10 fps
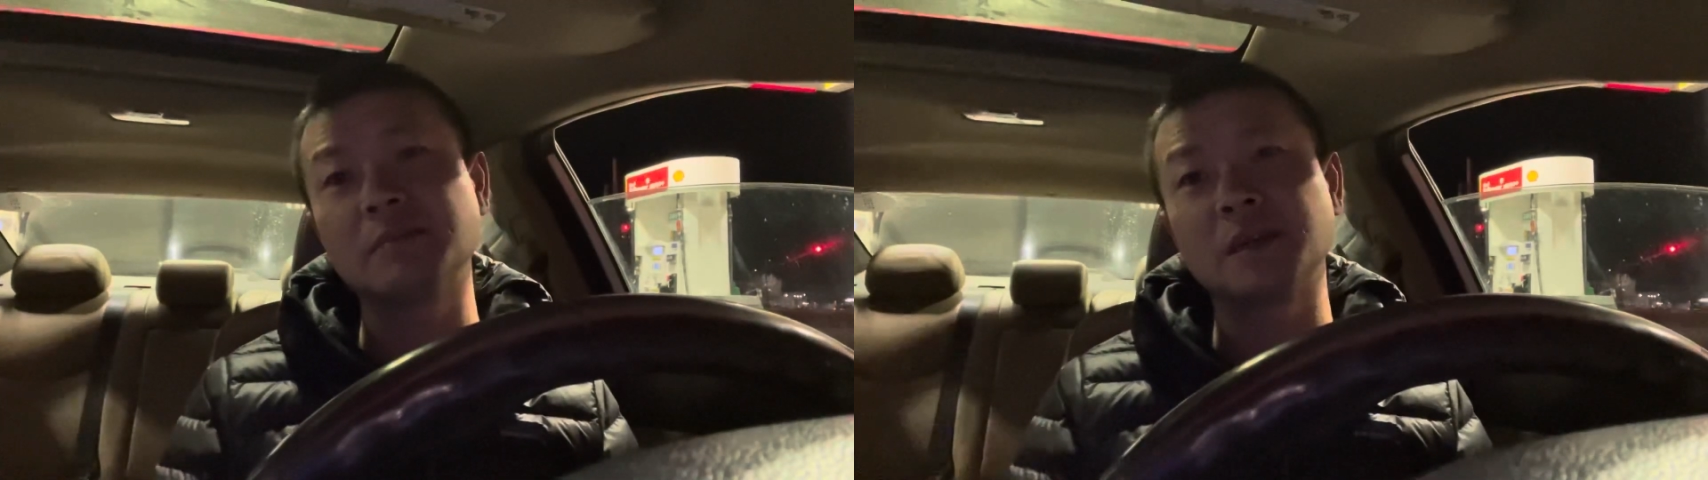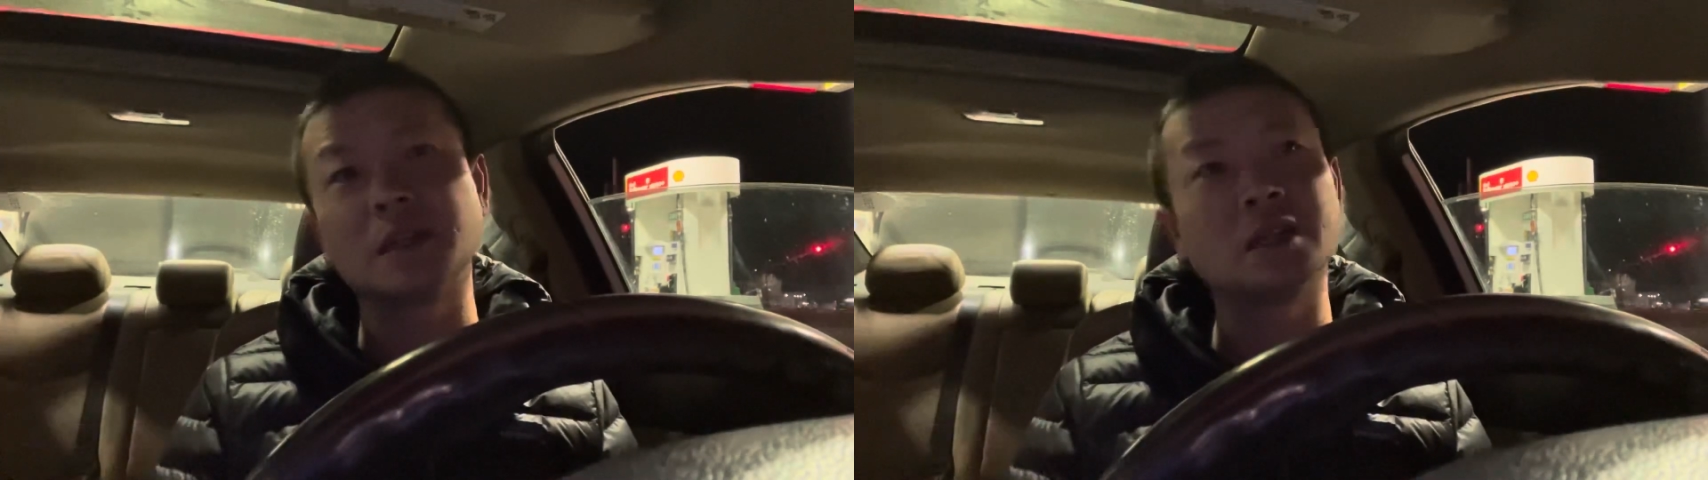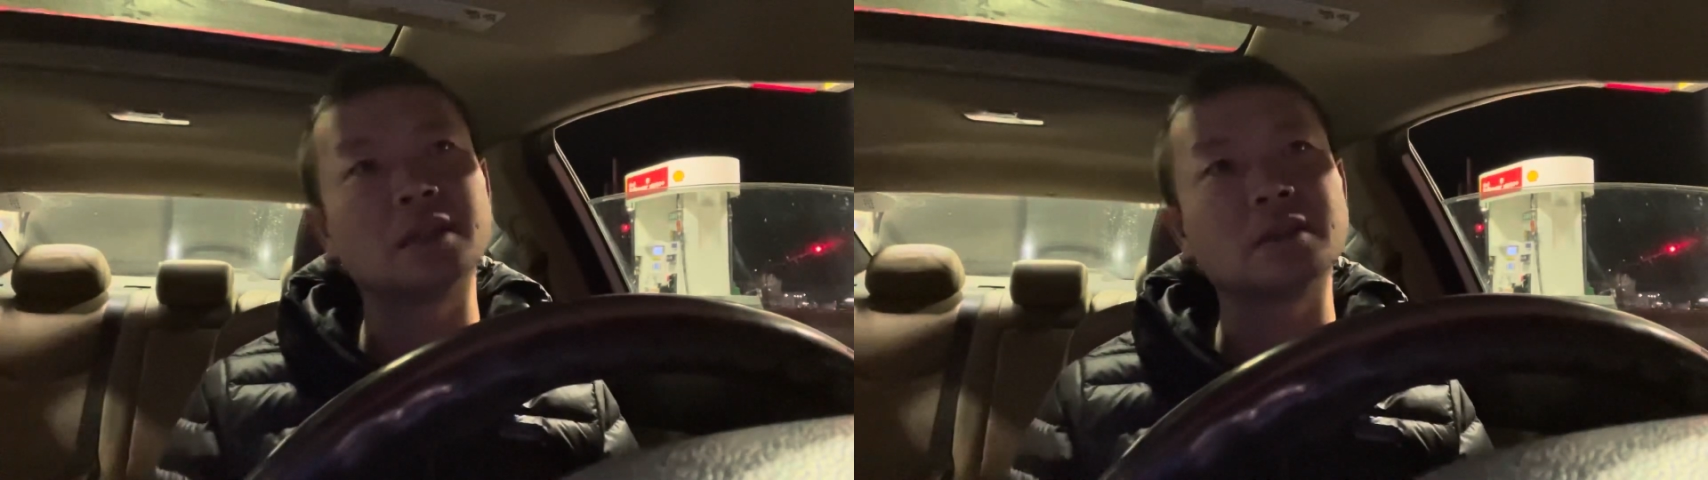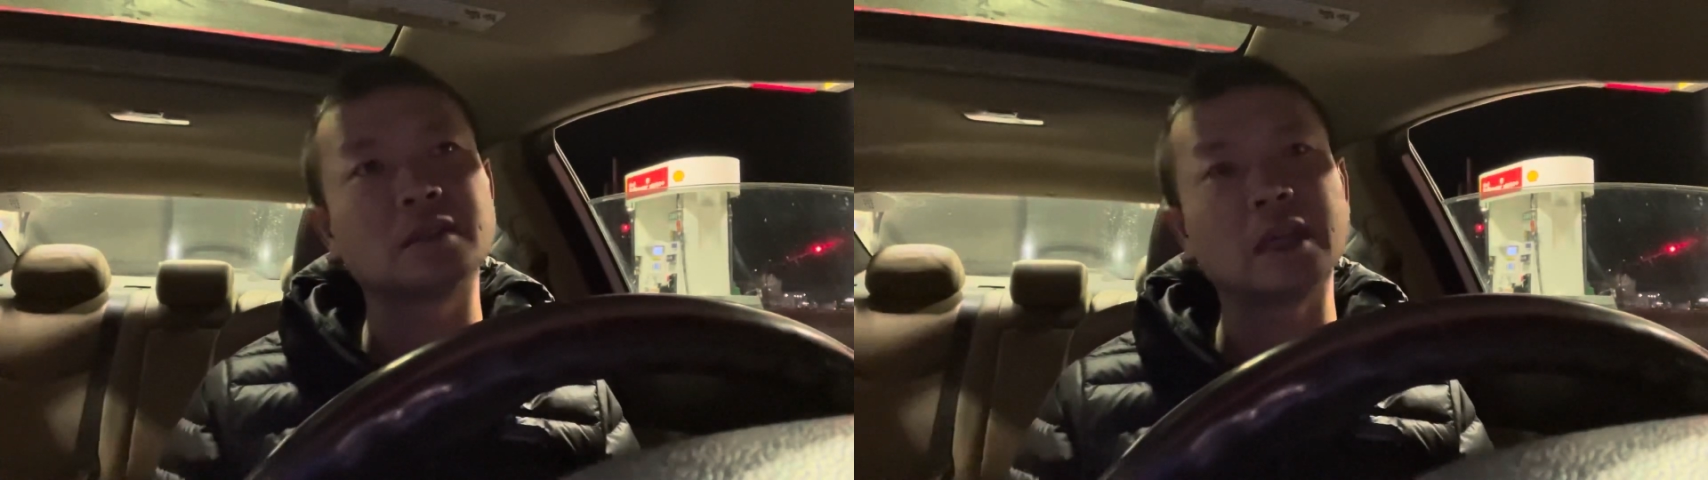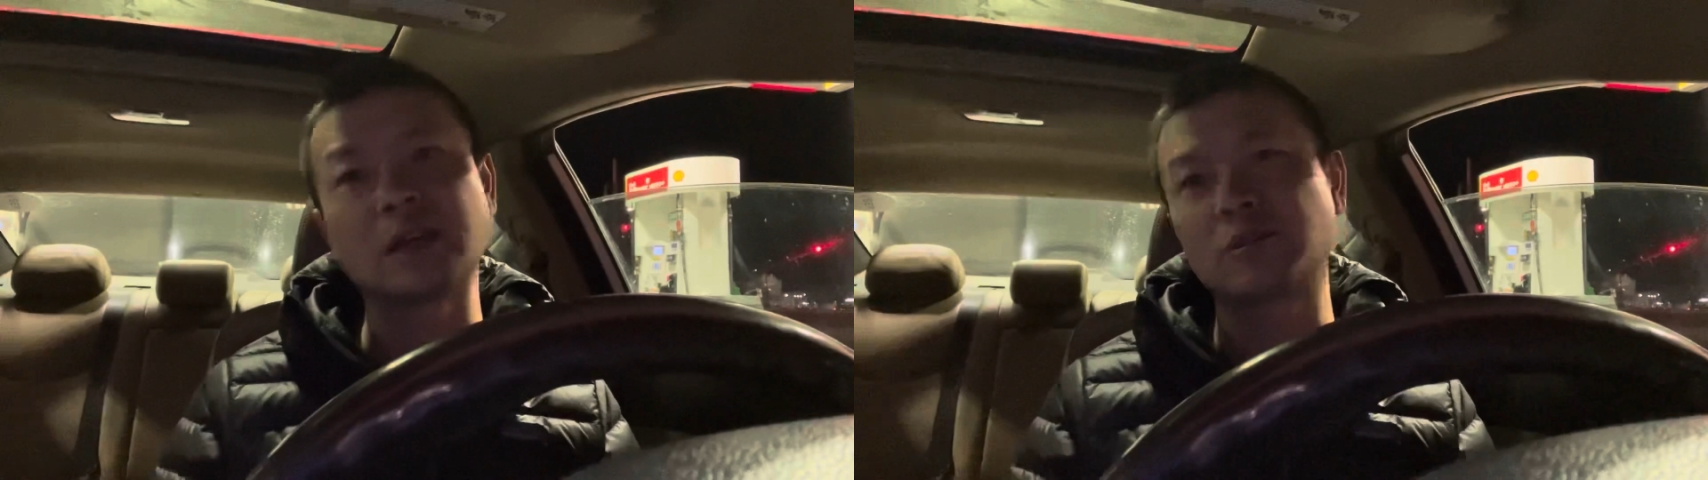But uh,
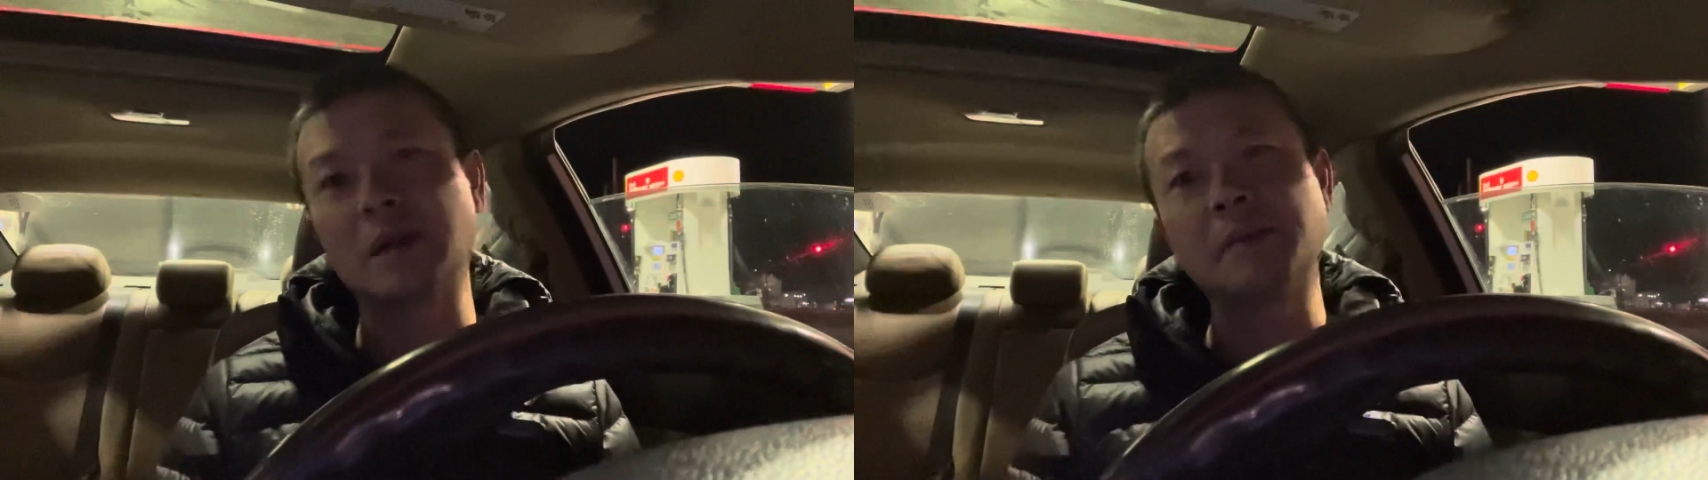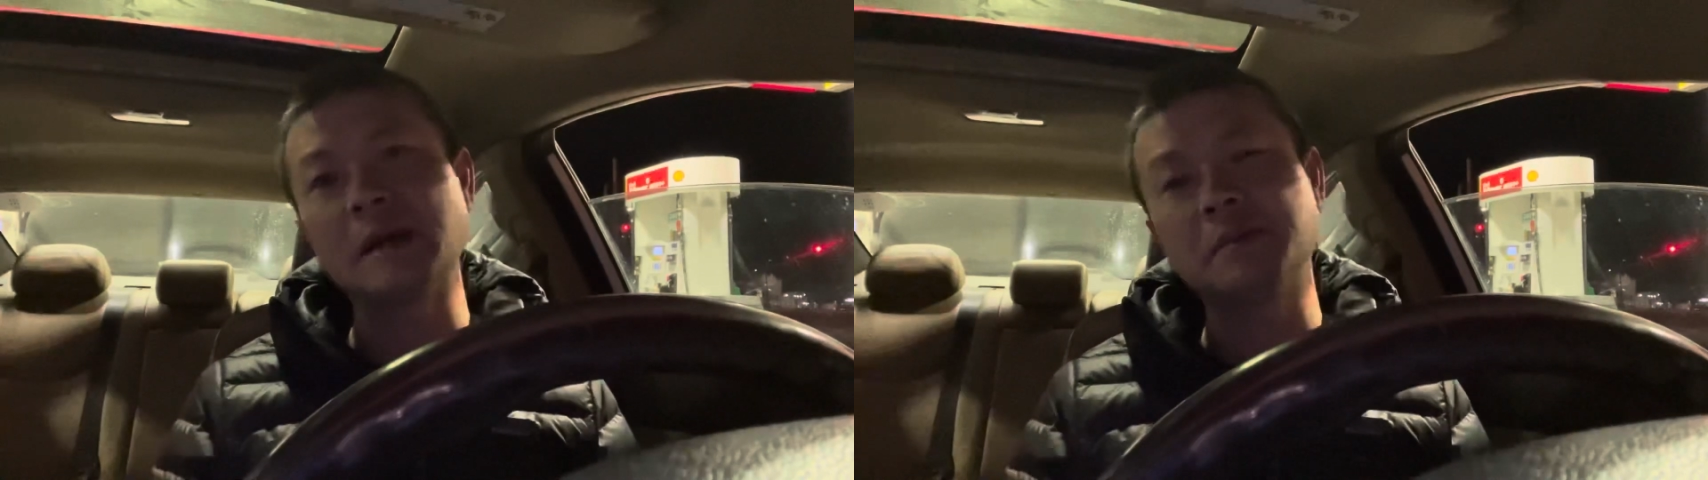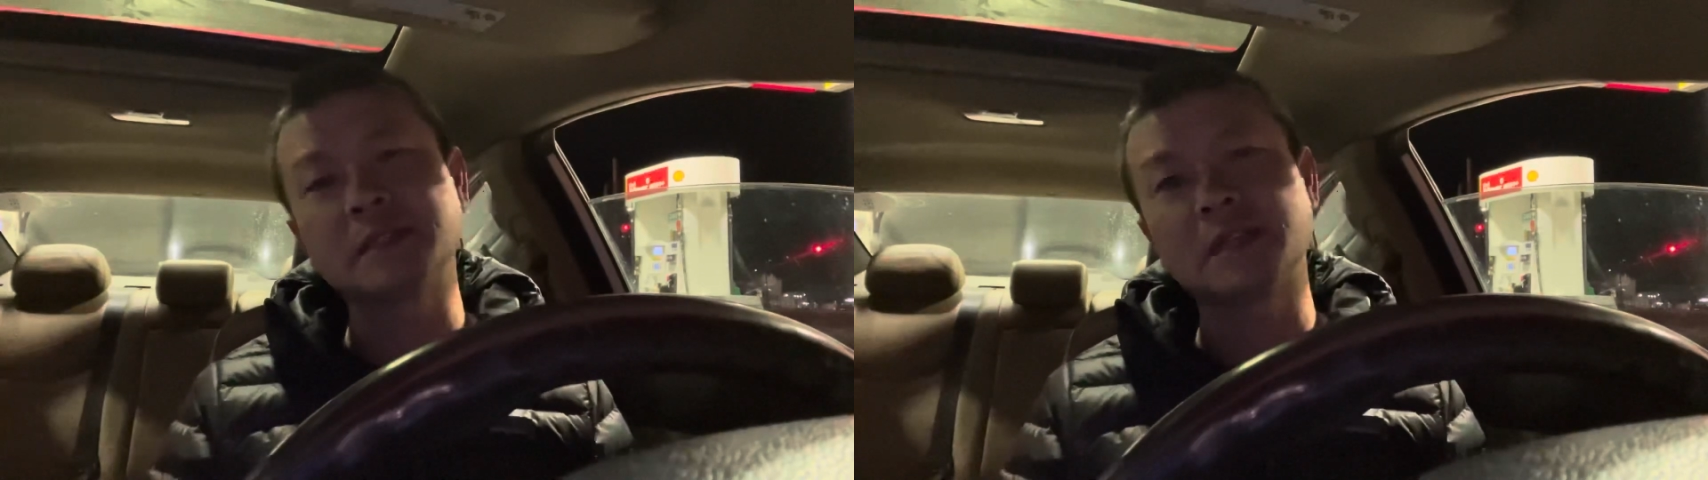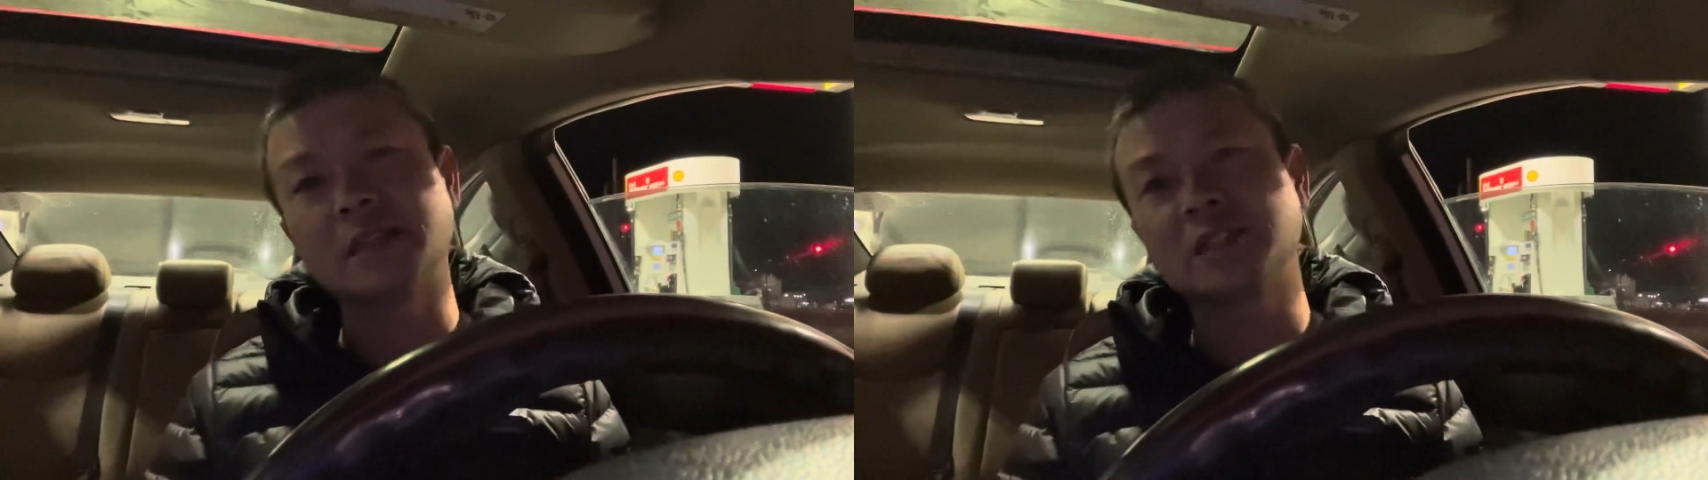yeah, Grubhub is not